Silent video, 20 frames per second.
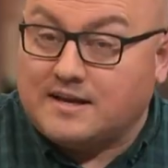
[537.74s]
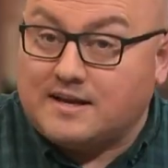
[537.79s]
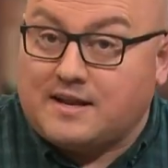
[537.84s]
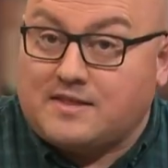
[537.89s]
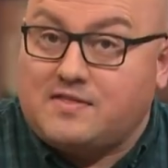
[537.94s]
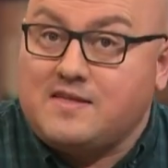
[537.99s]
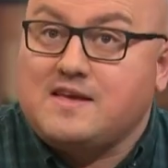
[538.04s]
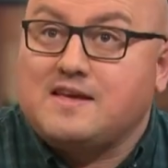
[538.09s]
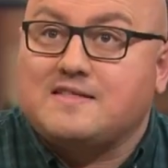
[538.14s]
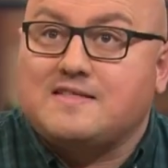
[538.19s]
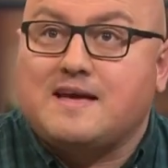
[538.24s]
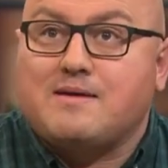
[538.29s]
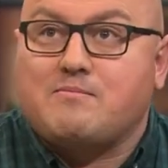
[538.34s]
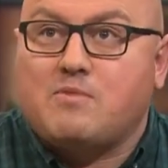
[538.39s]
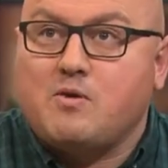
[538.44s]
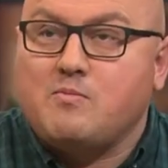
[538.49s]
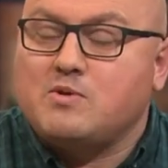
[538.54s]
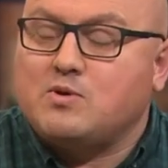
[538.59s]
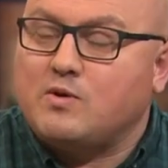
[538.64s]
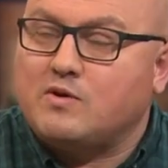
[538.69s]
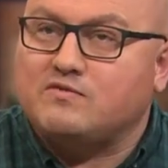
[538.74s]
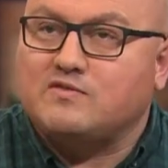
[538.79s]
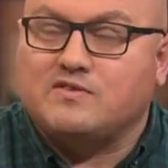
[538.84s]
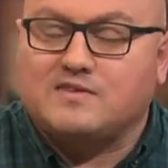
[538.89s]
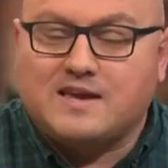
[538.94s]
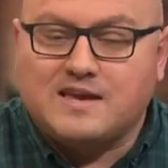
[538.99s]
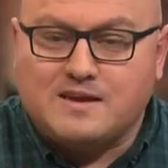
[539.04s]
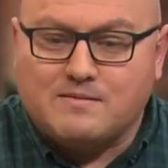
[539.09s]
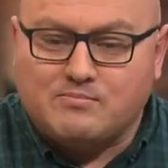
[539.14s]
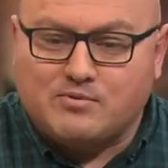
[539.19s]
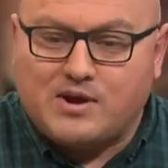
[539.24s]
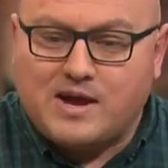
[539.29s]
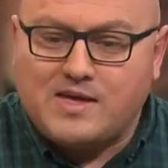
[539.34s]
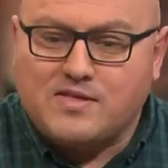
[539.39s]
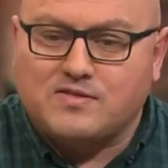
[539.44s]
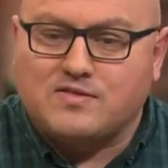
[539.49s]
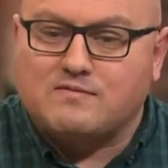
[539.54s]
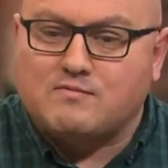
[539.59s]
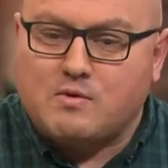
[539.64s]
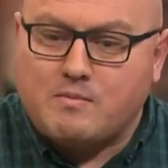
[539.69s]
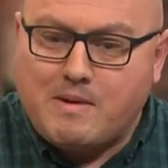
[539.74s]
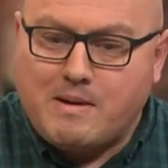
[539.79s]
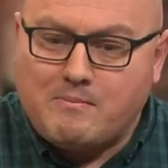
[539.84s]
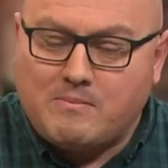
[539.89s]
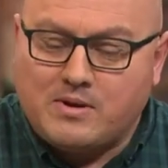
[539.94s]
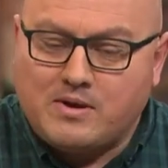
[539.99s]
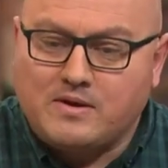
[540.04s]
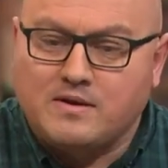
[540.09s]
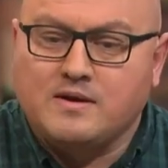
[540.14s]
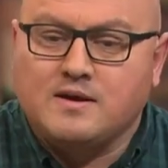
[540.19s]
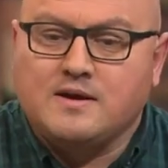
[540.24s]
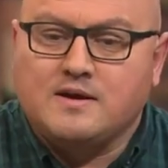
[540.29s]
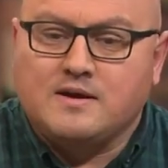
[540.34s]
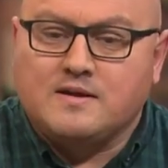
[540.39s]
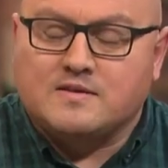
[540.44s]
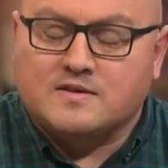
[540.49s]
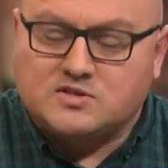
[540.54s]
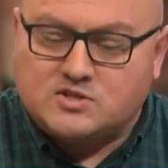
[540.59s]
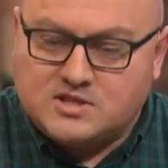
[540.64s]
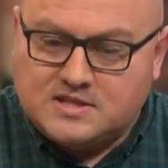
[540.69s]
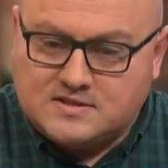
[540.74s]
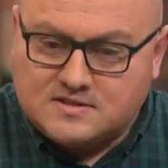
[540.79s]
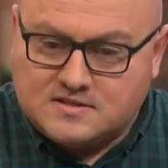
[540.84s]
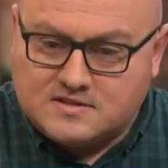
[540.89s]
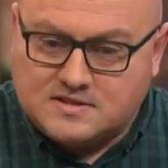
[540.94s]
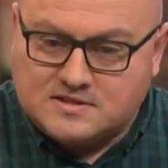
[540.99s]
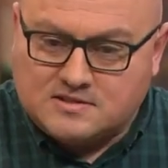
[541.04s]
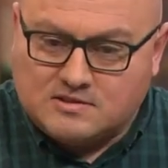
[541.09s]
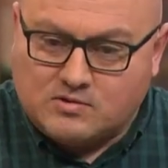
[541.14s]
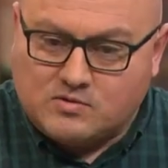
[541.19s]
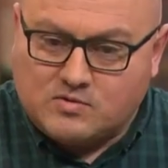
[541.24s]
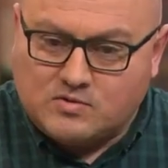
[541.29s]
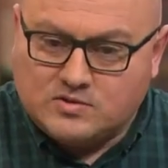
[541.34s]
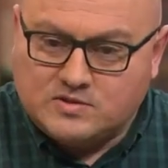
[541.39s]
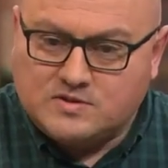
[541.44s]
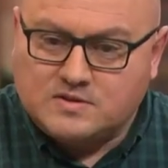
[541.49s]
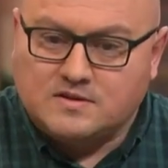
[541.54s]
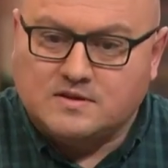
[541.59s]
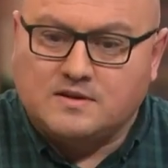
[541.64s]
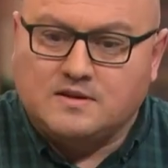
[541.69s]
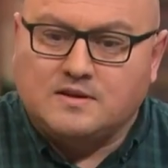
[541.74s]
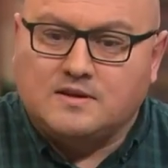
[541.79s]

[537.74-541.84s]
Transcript: And I think in that moment you have to take a breath and remember that Jesus is Lord,